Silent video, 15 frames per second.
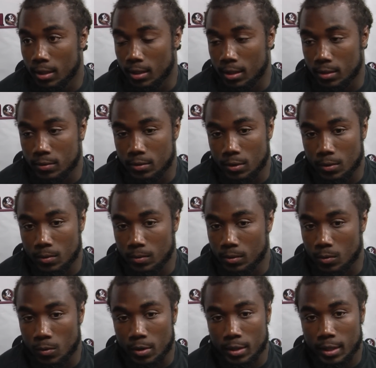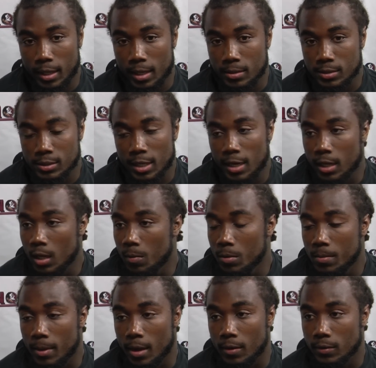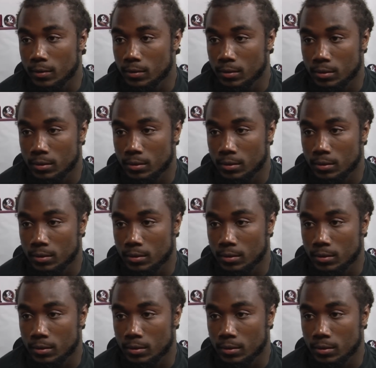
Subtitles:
And, you know, the running game just got to help him out.